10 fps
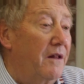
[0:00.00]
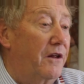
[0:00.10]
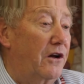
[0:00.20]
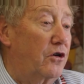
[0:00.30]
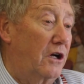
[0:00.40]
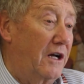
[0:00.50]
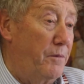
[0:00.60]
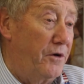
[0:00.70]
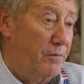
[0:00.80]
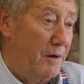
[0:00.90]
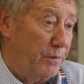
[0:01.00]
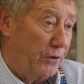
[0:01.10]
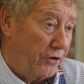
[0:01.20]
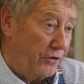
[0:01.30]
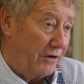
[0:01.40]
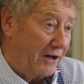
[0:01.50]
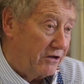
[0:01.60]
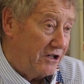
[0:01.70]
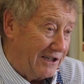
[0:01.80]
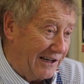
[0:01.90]
that local government has been put under
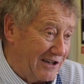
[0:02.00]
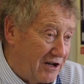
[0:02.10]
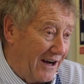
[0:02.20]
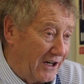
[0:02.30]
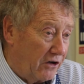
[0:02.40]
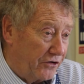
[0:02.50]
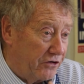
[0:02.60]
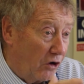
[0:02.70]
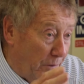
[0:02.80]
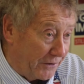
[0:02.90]
increasingly tight control,